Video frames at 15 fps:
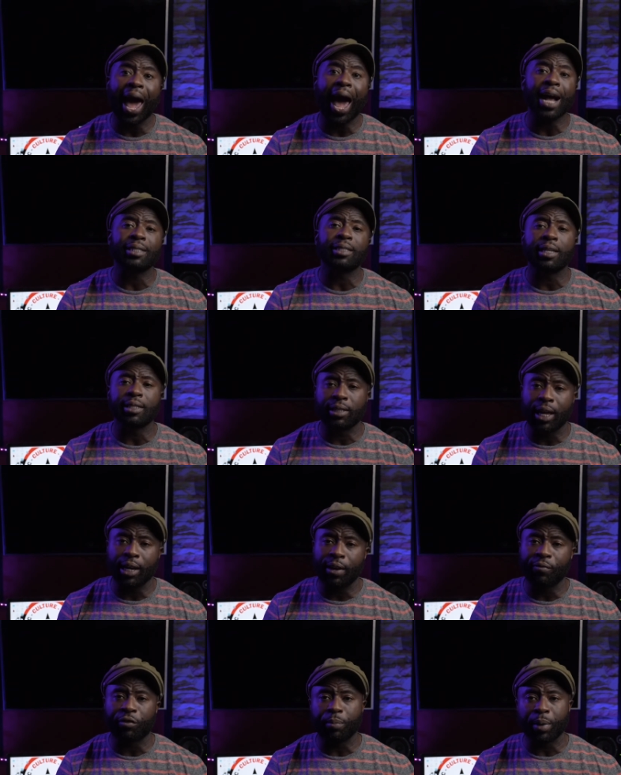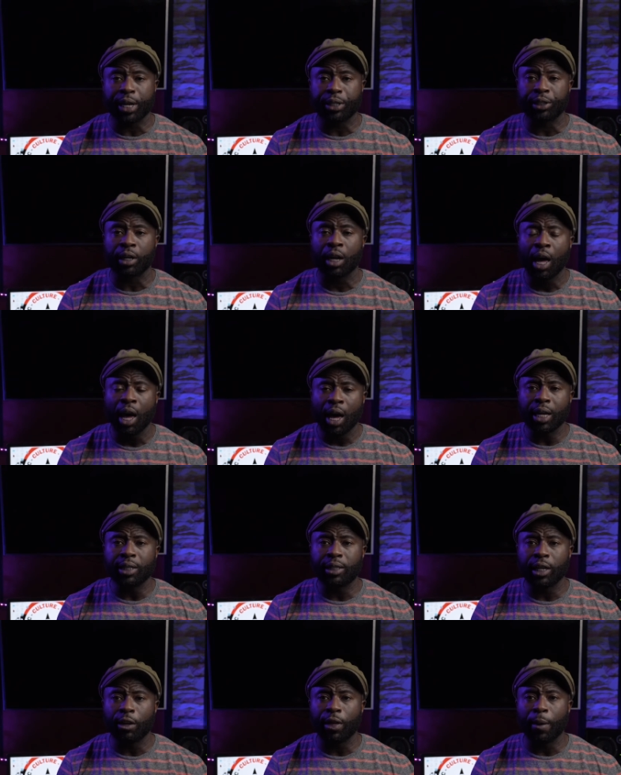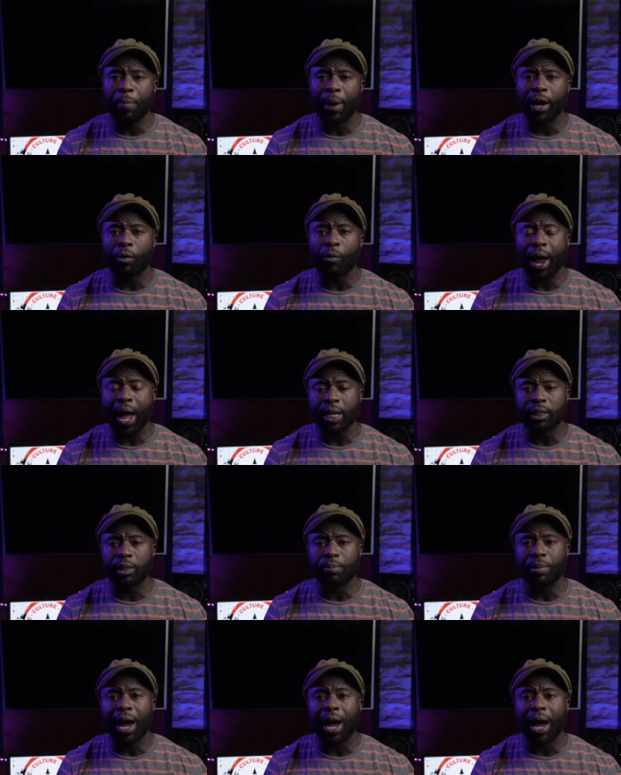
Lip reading: access that information until they pay a ransom.